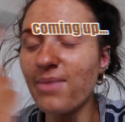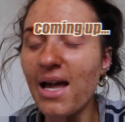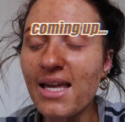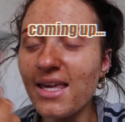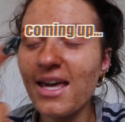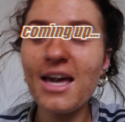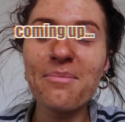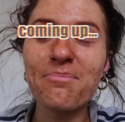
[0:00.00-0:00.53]

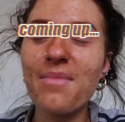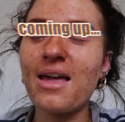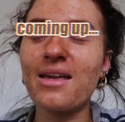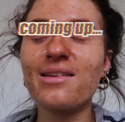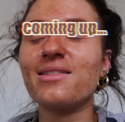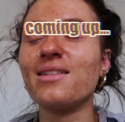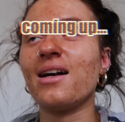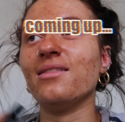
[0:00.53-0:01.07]
Make it
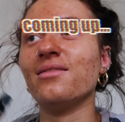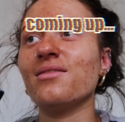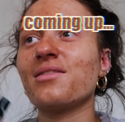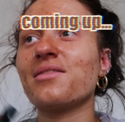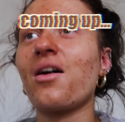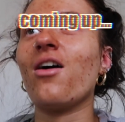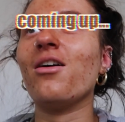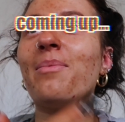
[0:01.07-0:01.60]
make
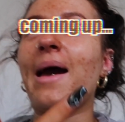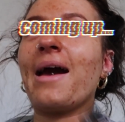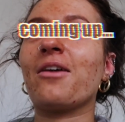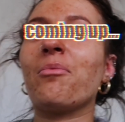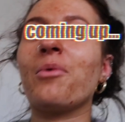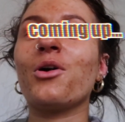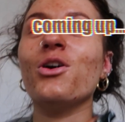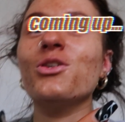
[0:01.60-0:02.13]
sense, I
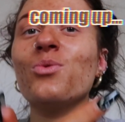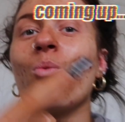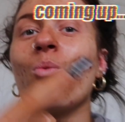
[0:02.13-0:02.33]
beg, because